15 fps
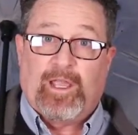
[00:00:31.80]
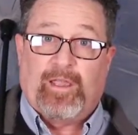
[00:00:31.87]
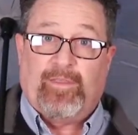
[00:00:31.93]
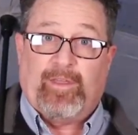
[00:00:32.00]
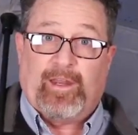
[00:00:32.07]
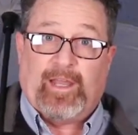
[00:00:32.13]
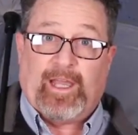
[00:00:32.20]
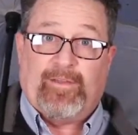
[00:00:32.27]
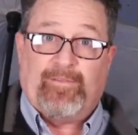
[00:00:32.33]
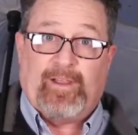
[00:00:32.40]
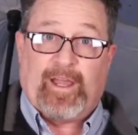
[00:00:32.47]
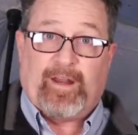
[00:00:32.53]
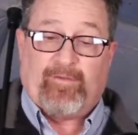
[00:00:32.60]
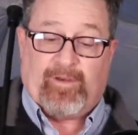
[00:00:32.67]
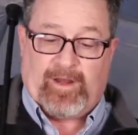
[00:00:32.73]
and then I've
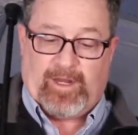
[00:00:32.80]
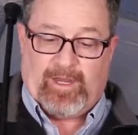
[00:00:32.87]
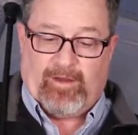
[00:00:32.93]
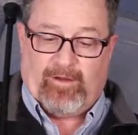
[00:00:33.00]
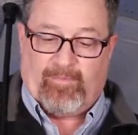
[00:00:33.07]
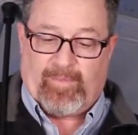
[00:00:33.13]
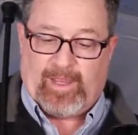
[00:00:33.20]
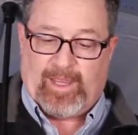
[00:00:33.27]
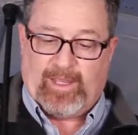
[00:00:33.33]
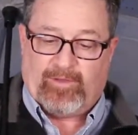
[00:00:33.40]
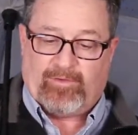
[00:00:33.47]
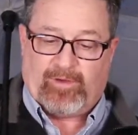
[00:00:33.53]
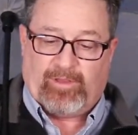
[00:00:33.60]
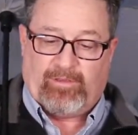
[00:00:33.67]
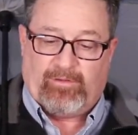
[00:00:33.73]
got it right here, my
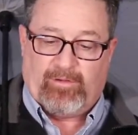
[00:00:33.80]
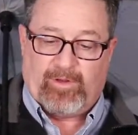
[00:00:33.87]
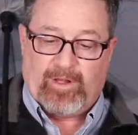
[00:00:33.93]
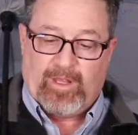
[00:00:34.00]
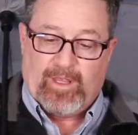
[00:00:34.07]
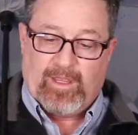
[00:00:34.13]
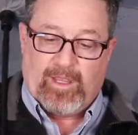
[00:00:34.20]
hand's right through it,